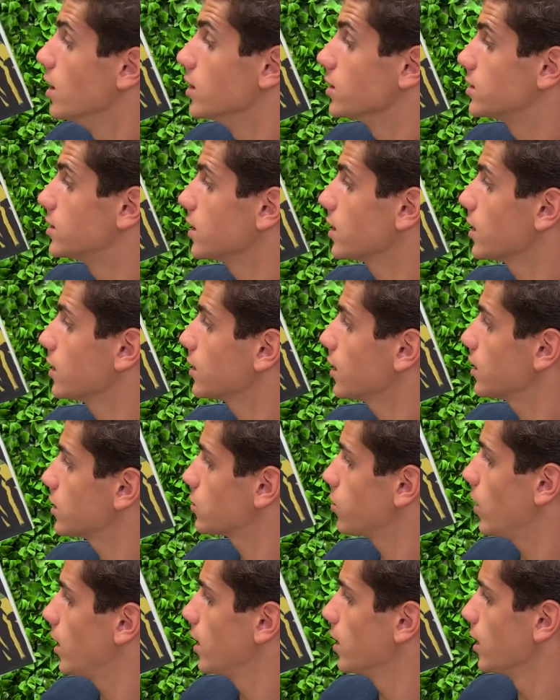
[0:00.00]
Singing at
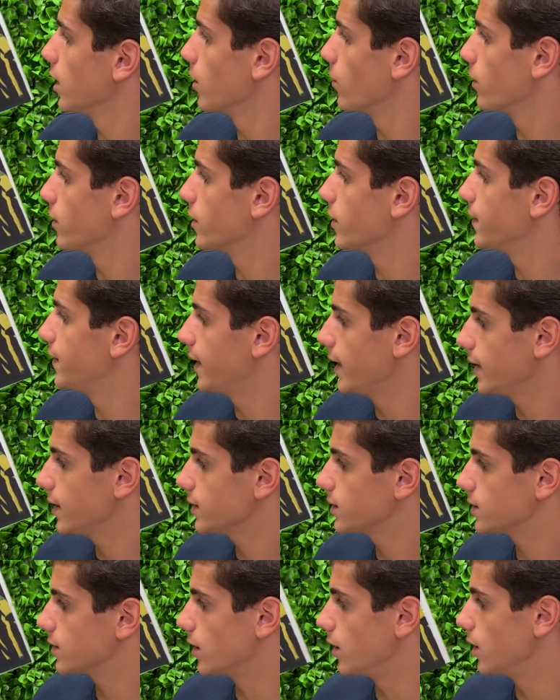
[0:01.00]
twilight when the day
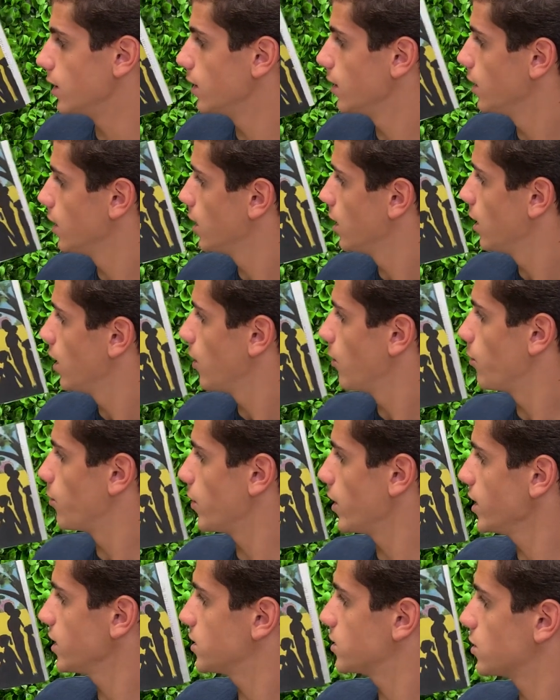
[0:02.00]
is done,
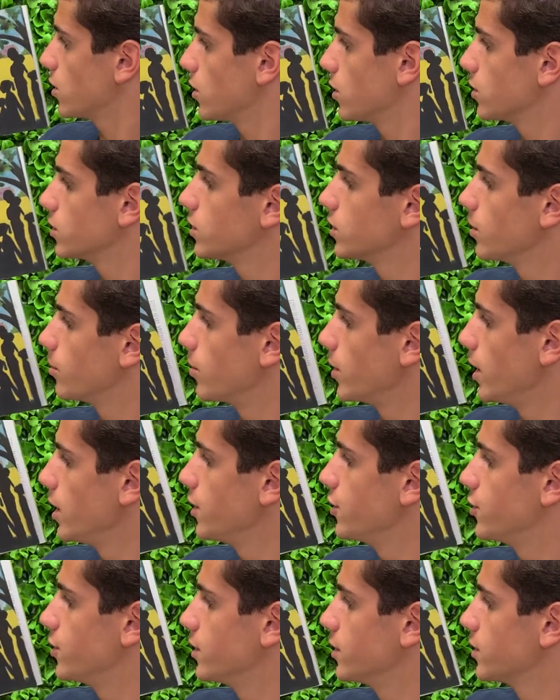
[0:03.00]
bright stars in the
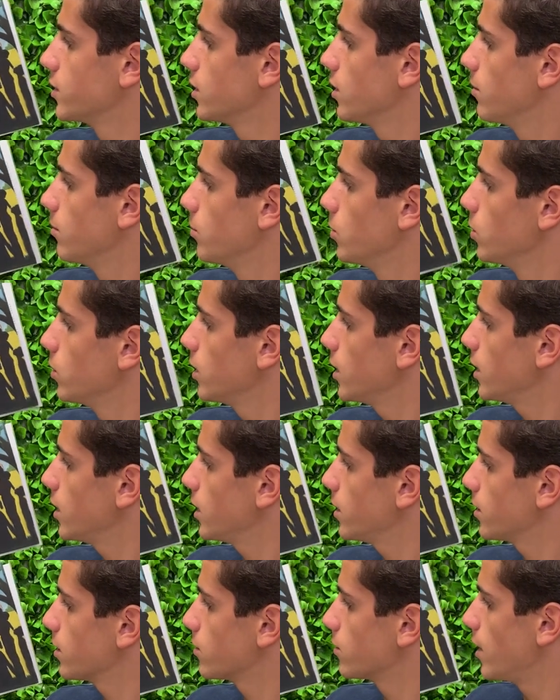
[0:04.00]
branches, moonlight
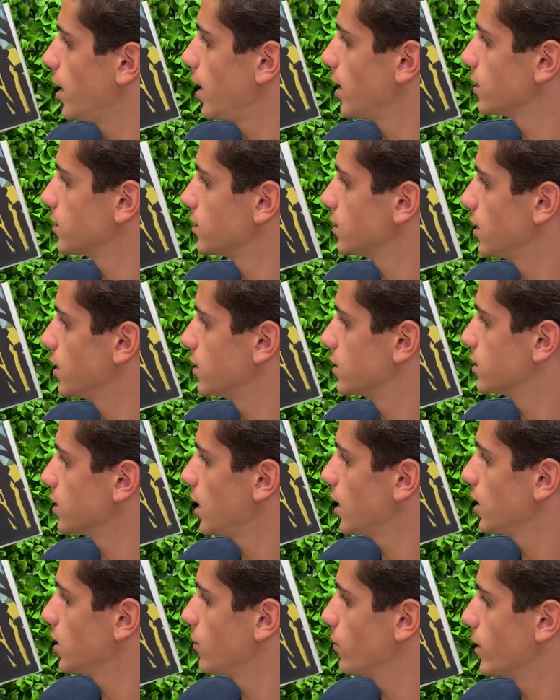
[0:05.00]
on the grass, and
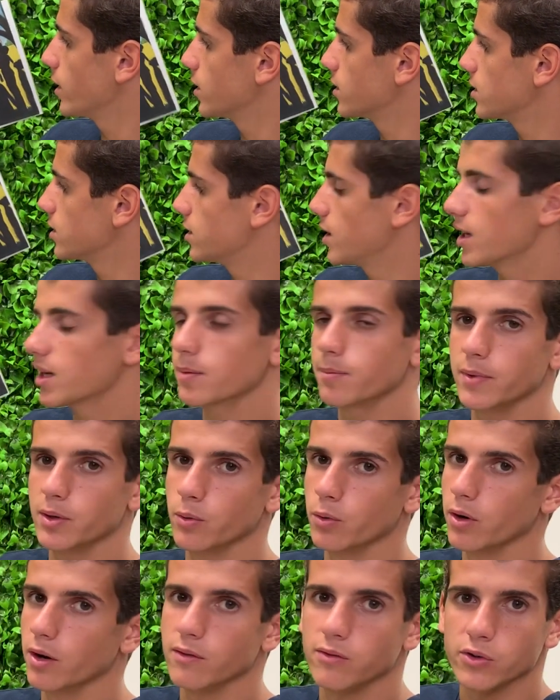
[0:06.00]
silent wings to take me
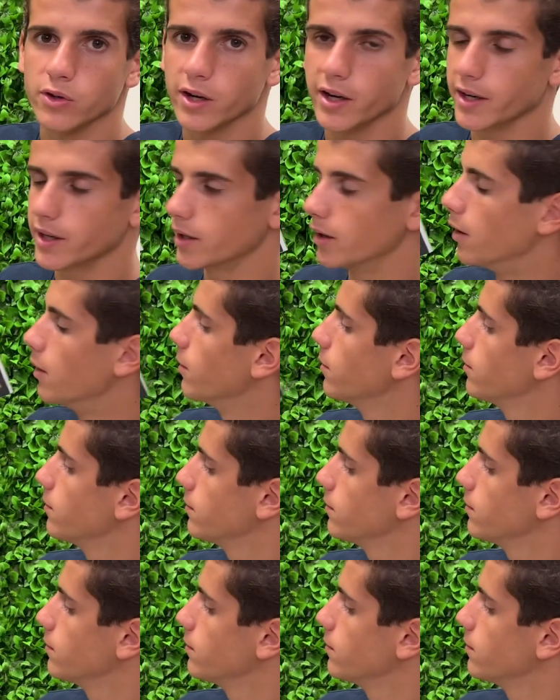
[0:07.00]
wherever I go.